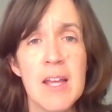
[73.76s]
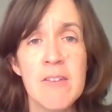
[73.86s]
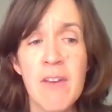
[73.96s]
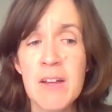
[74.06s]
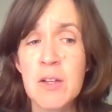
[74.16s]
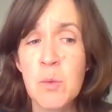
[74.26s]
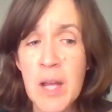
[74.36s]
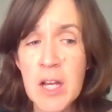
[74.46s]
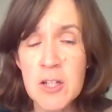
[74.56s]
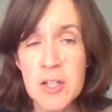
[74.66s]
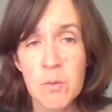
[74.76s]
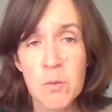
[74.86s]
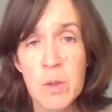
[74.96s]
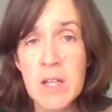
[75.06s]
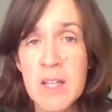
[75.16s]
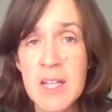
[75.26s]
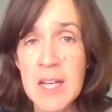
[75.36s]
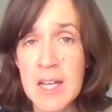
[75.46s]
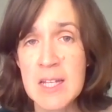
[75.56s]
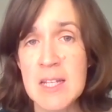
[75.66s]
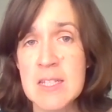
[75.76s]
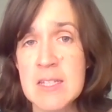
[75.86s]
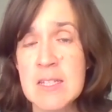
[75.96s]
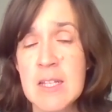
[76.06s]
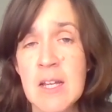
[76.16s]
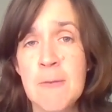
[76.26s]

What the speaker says: evaluation really is